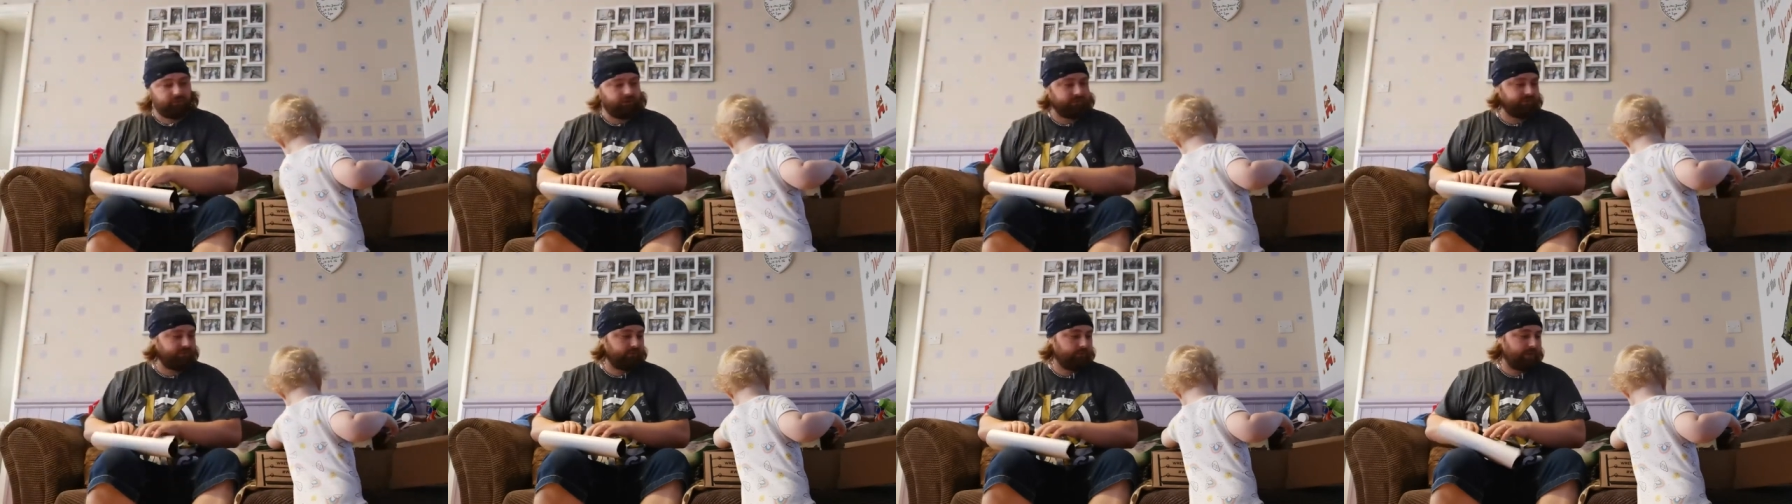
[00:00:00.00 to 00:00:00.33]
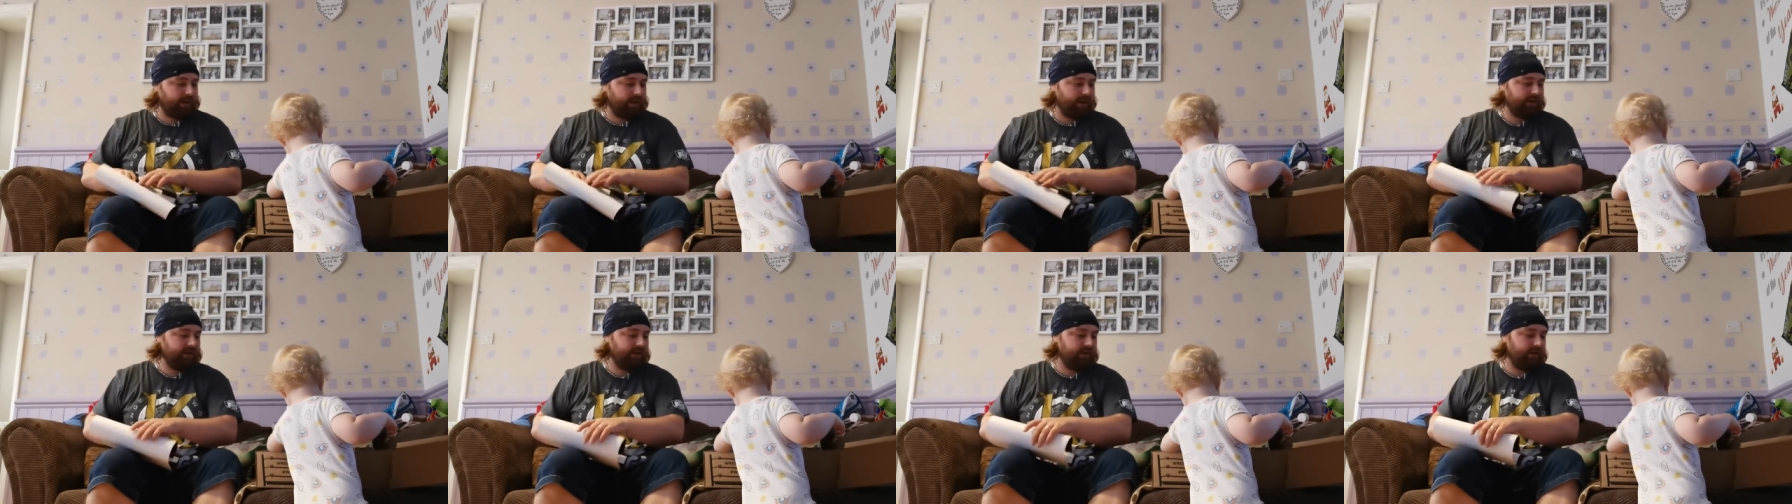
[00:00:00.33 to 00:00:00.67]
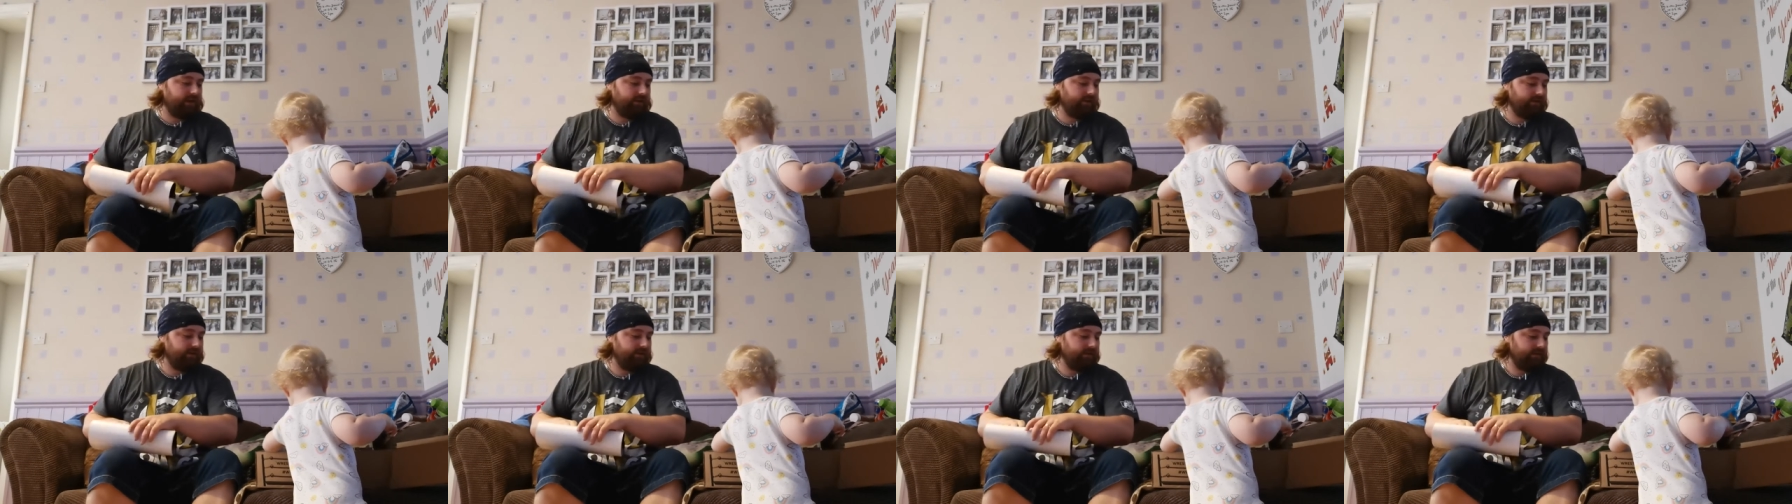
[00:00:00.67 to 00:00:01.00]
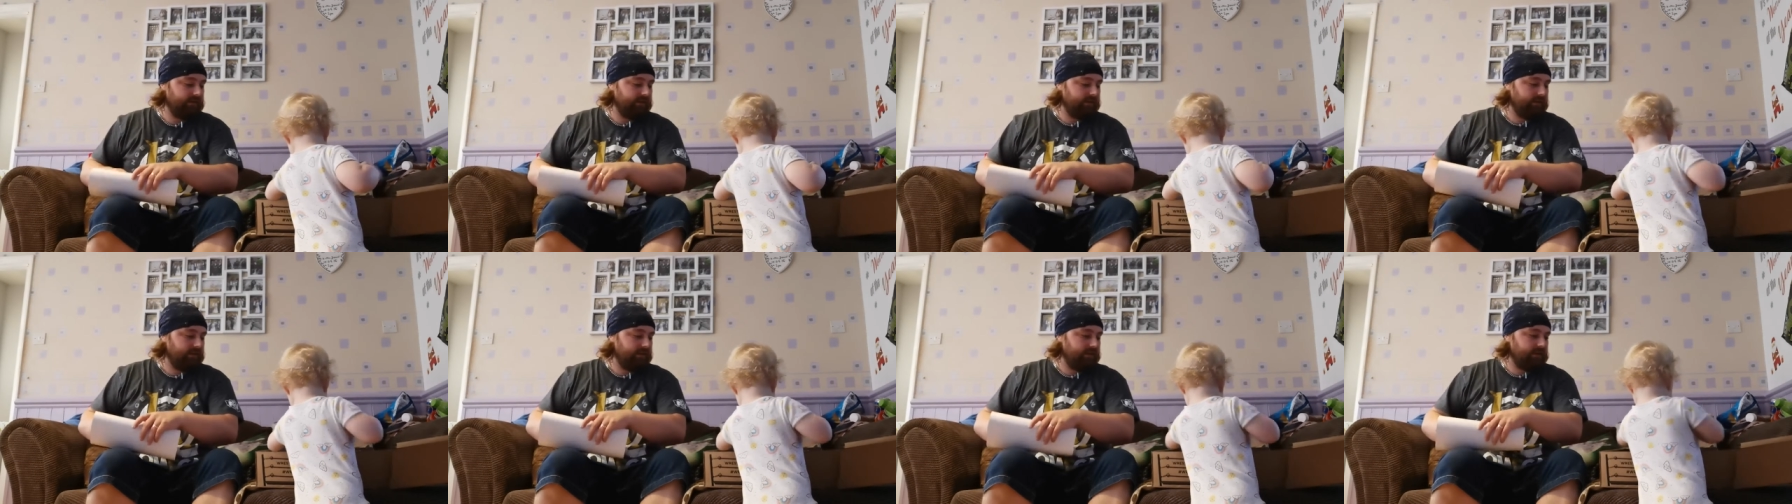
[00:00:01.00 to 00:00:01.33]
WrestleMania,
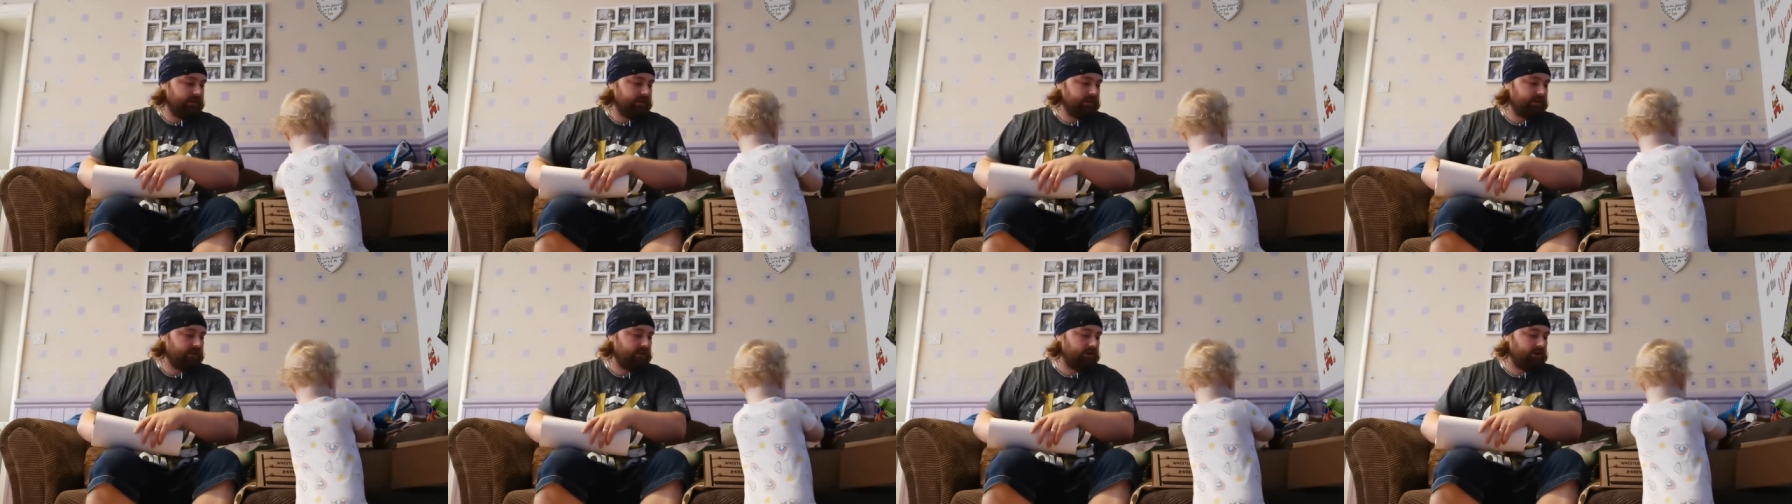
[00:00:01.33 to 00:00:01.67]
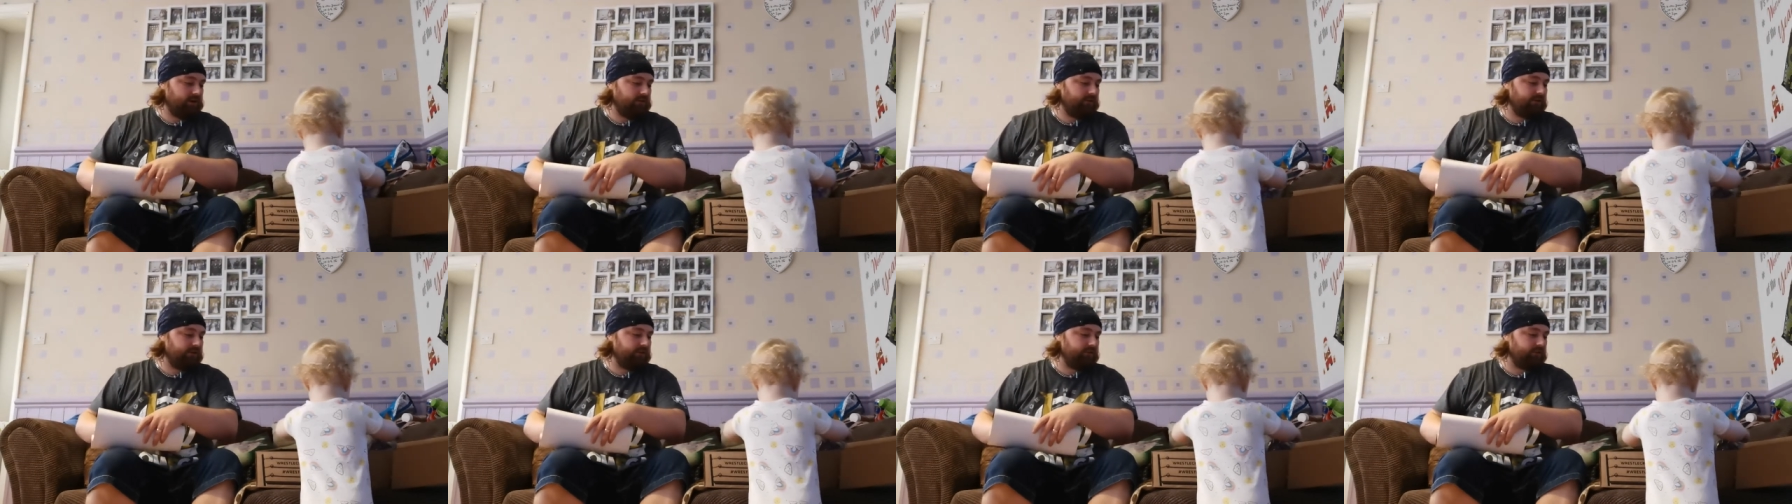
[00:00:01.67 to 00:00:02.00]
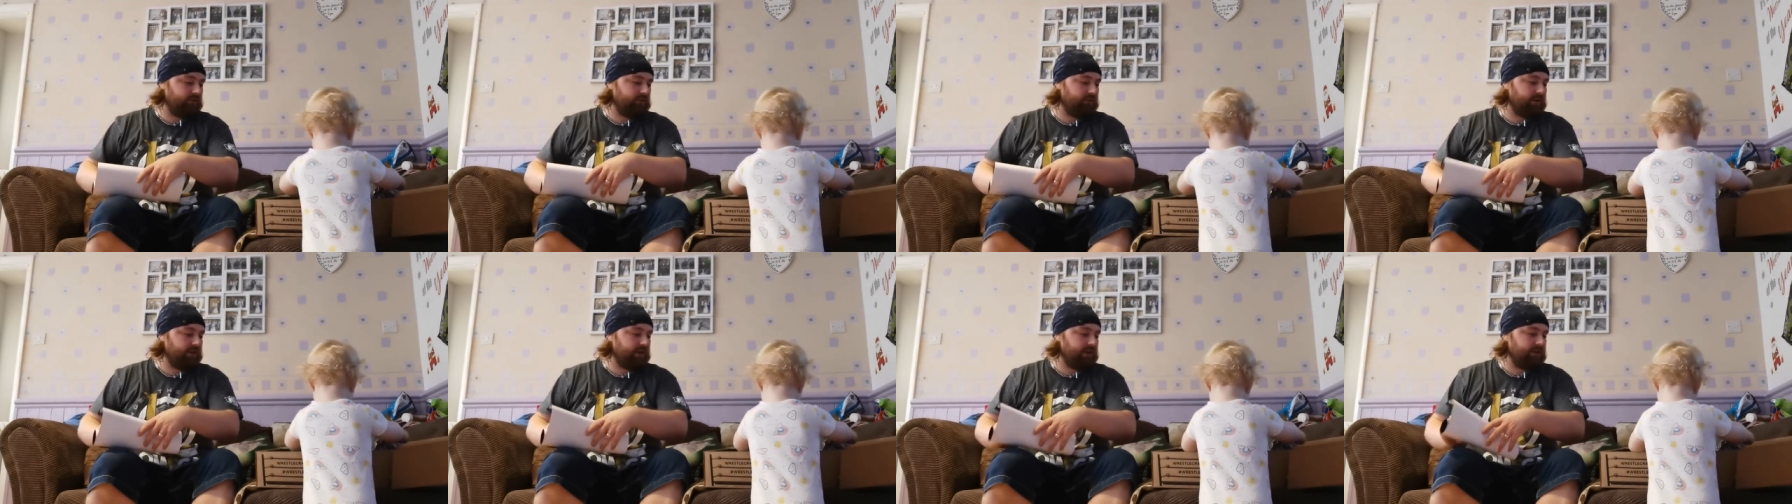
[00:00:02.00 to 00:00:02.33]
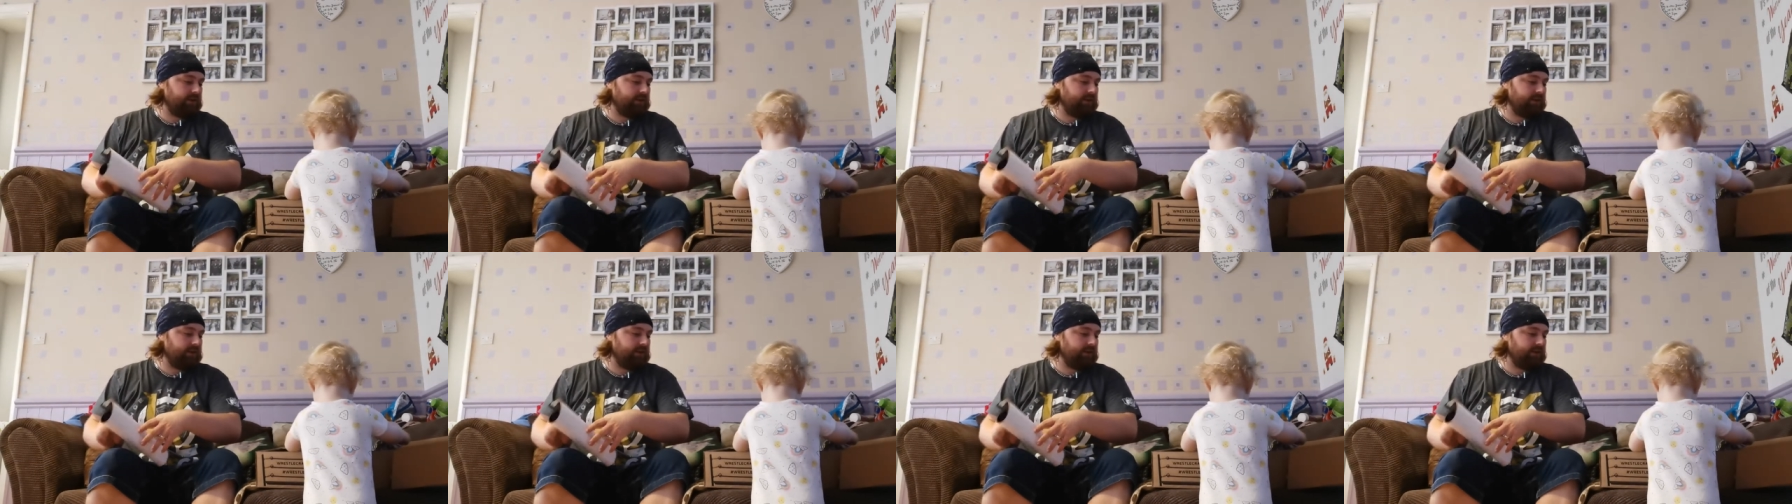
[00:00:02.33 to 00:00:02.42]
and Kyrie's already